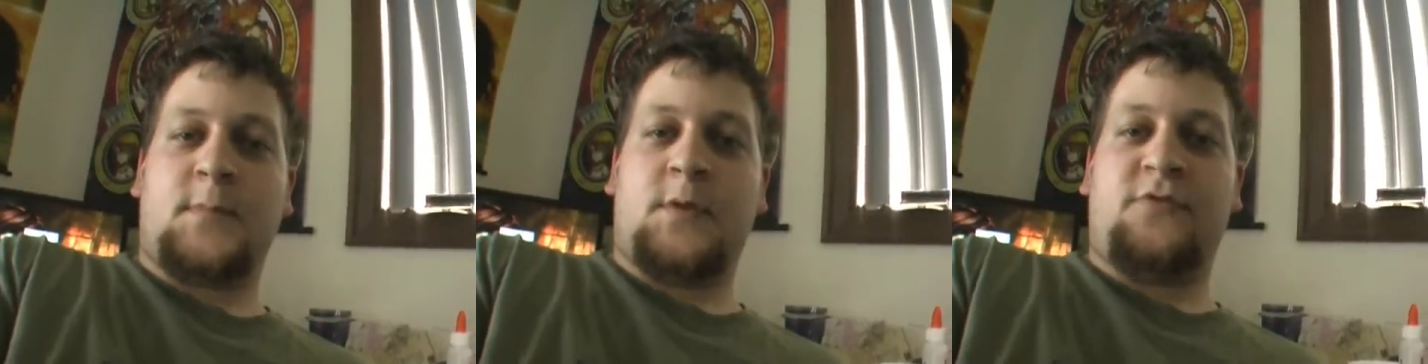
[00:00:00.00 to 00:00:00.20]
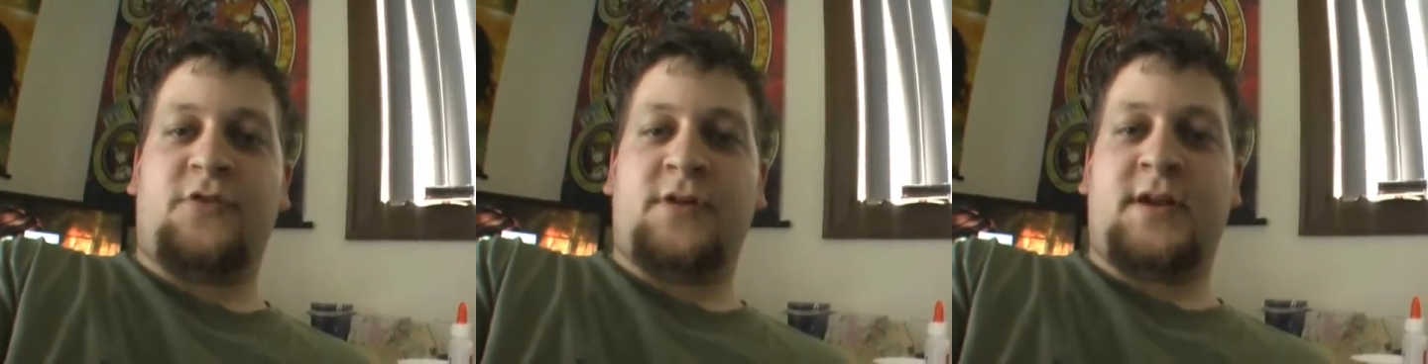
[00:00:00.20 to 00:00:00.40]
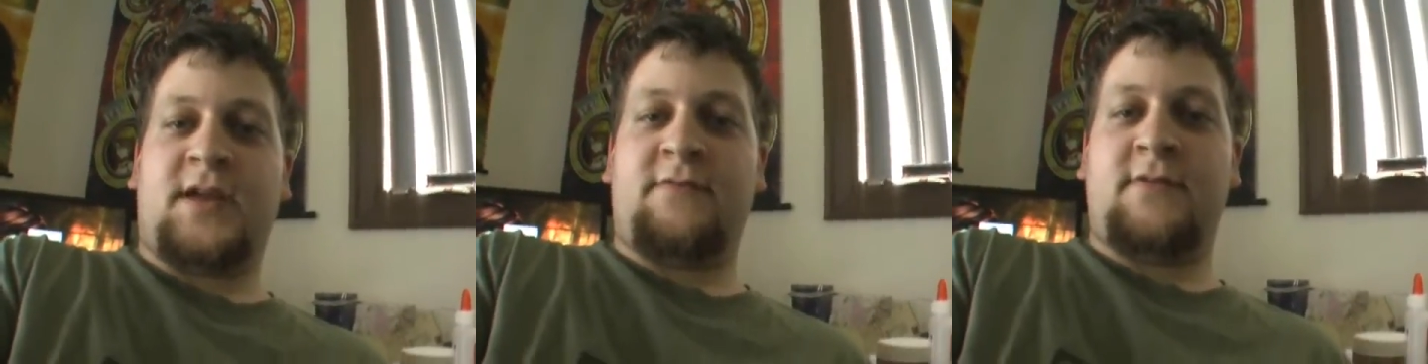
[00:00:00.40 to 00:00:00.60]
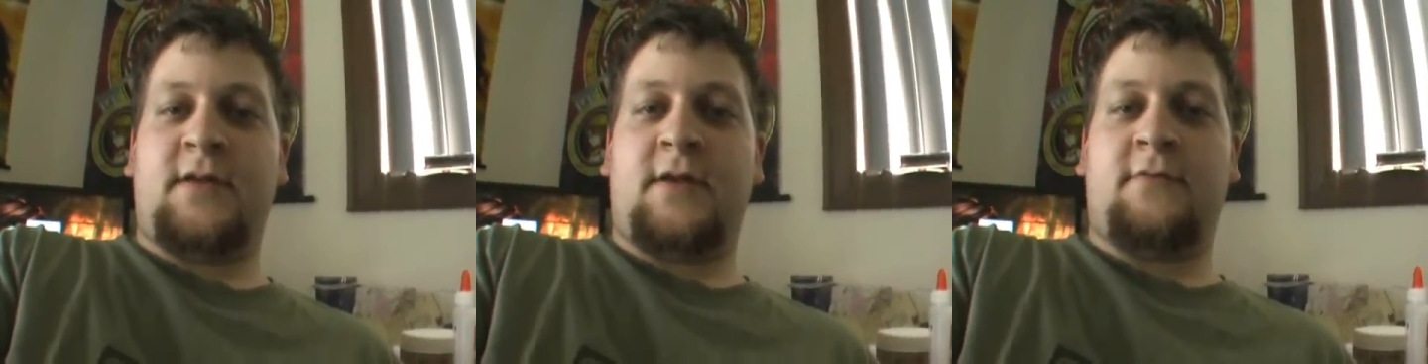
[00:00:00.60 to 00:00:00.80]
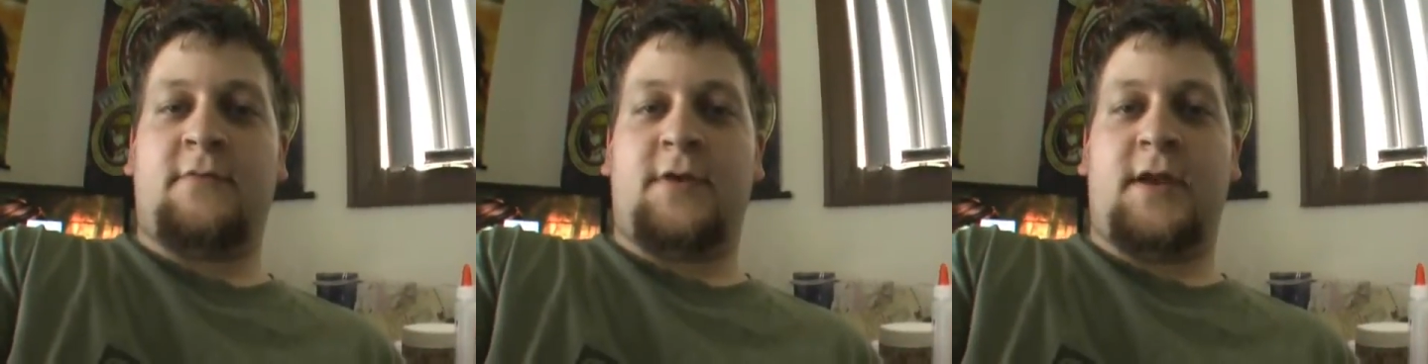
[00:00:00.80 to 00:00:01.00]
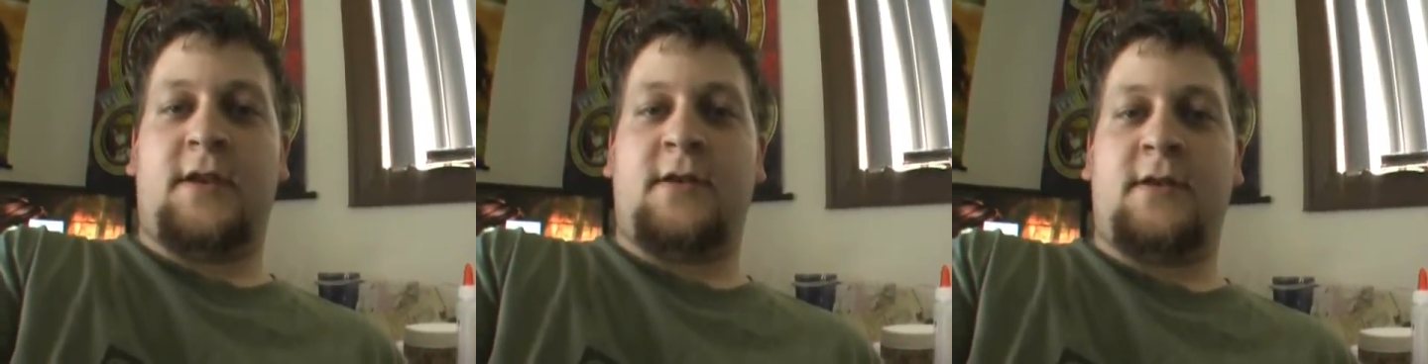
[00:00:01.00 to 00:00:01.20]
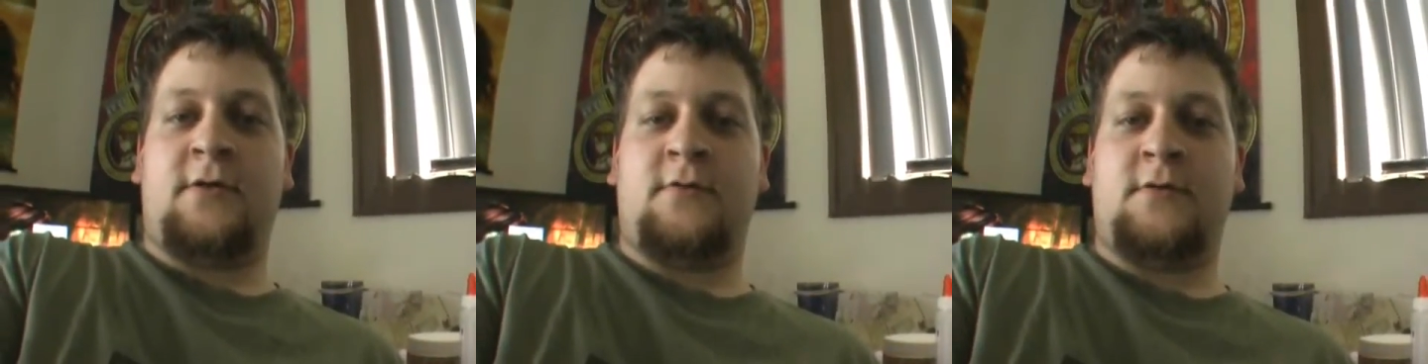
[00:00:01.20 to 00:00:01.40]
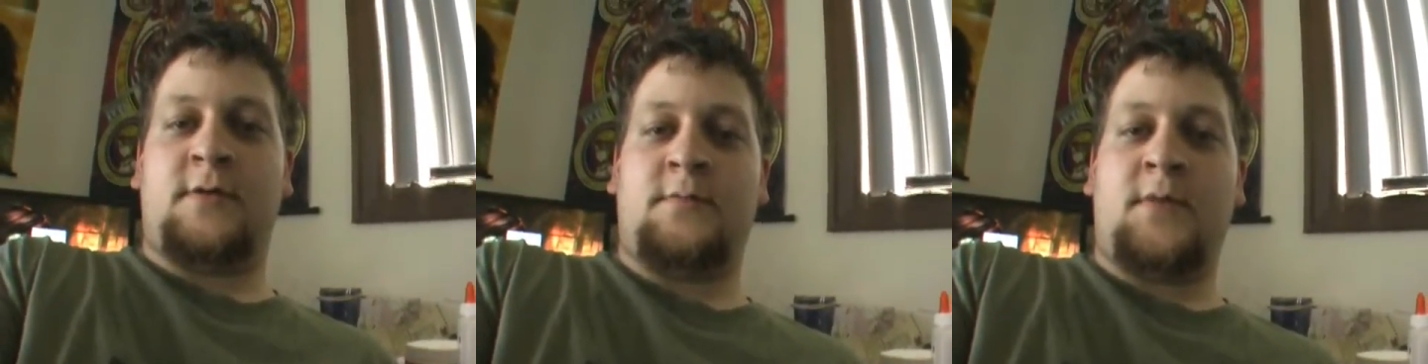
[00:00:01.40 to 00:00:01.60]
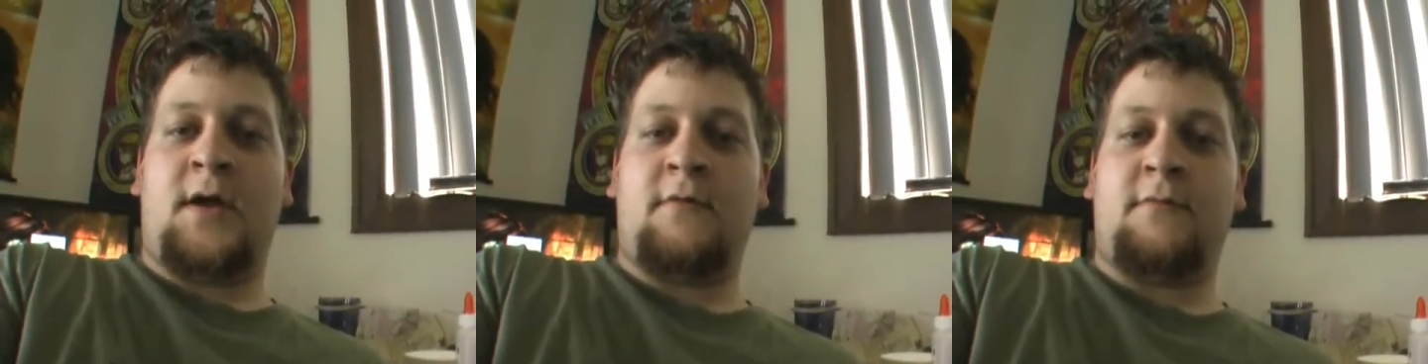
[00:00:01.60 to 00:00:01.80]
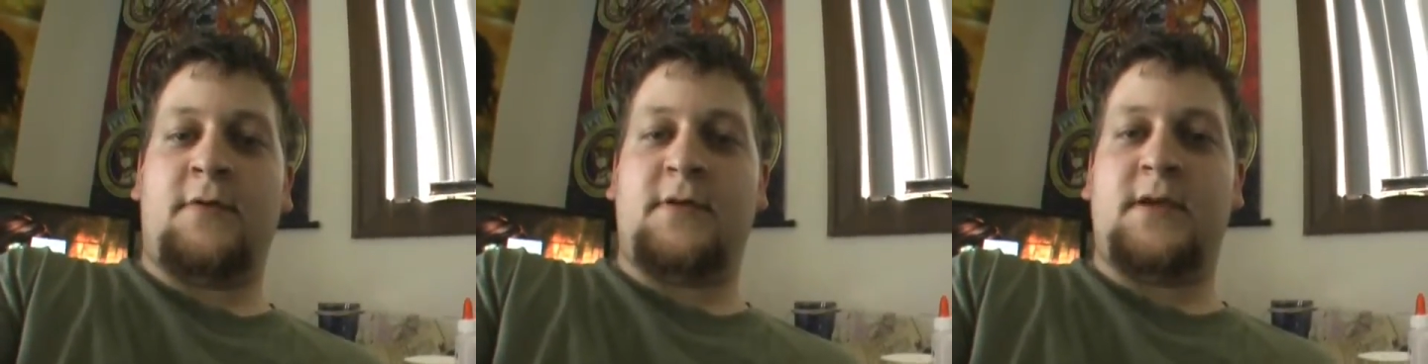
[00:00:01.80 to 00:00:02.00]
which on kind of an unrelated note, I'm
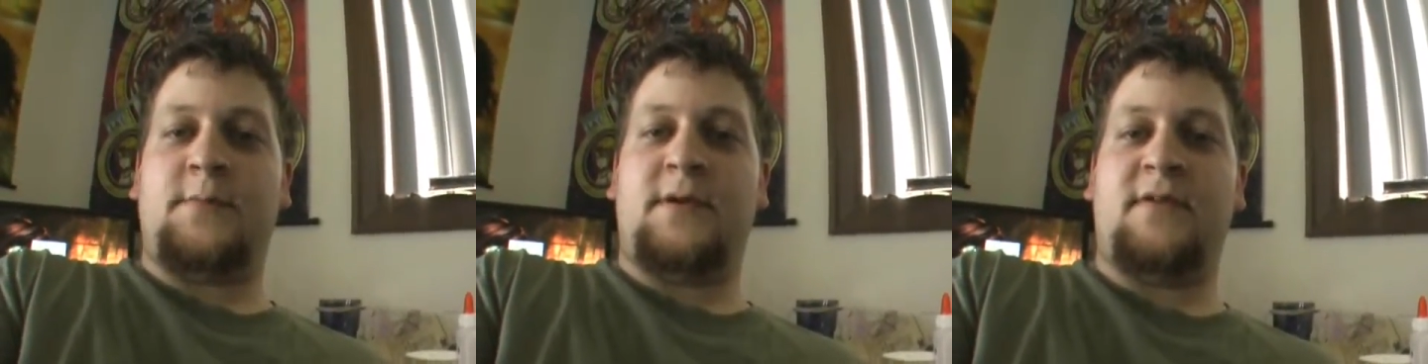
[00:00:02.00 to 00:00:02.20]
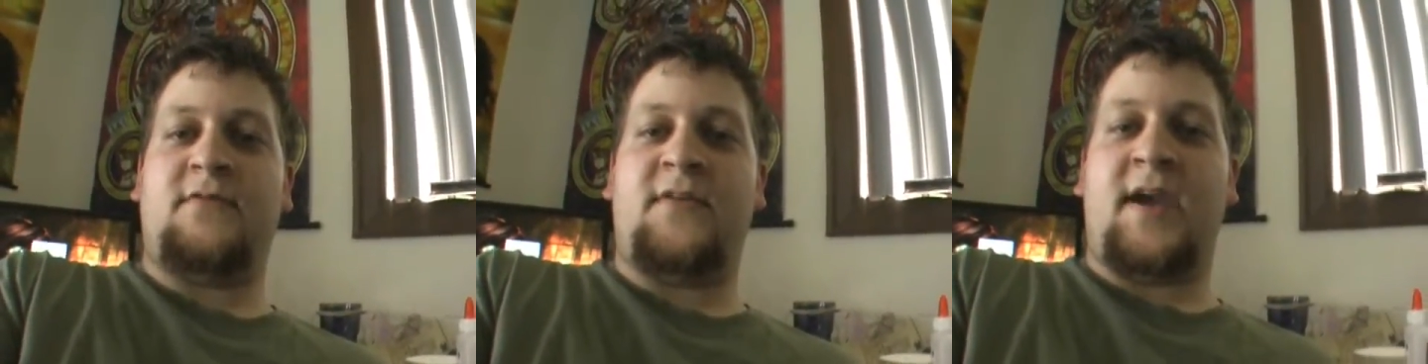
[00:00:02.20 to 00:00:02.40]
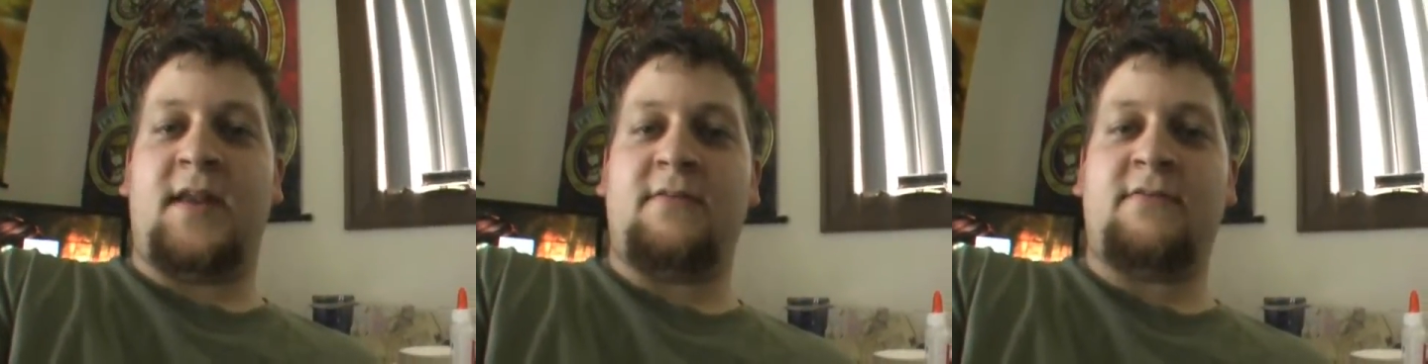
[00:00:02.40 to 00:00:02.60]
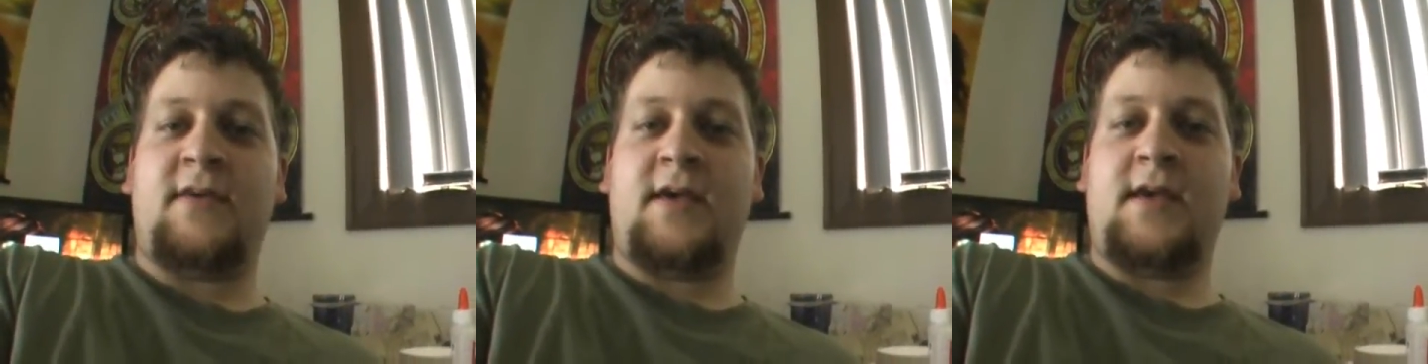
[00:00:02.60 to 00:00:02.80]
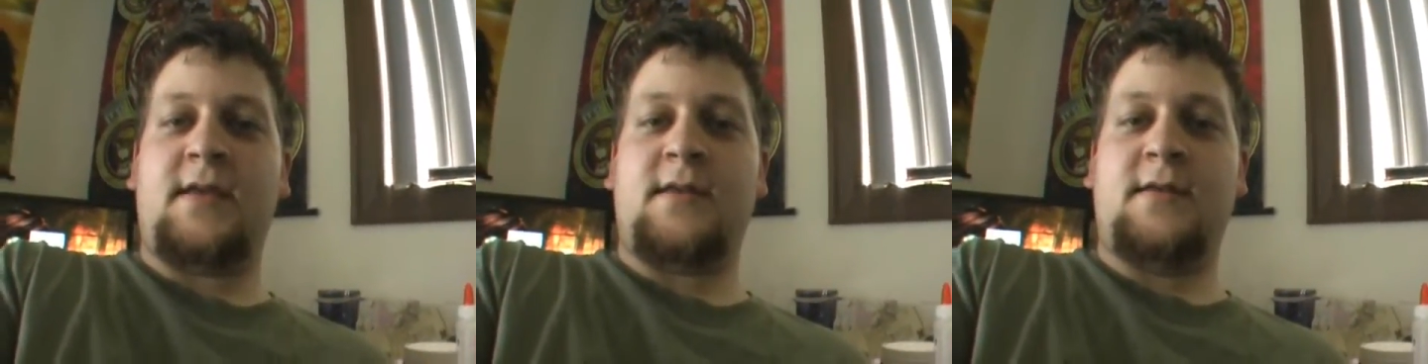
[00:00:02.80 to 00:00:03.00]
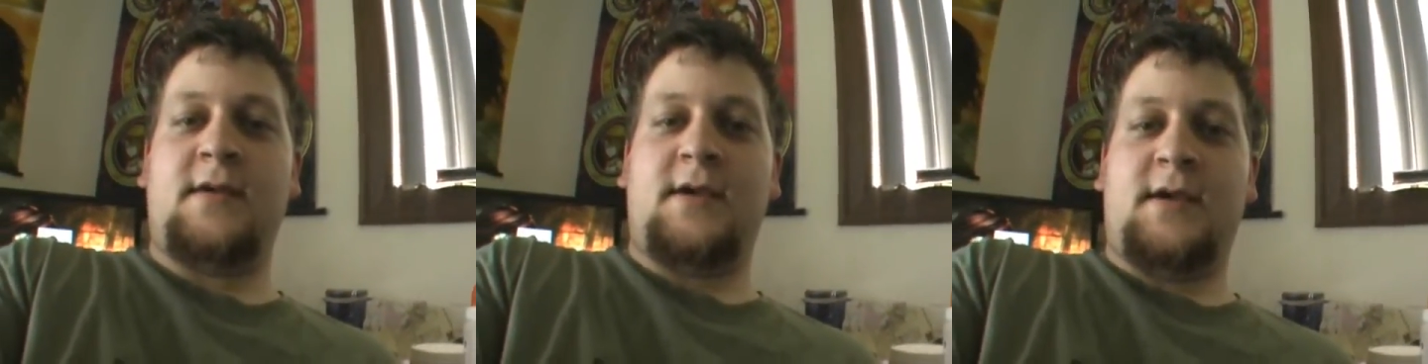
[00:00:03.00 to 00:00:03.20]
not really a big fan of that.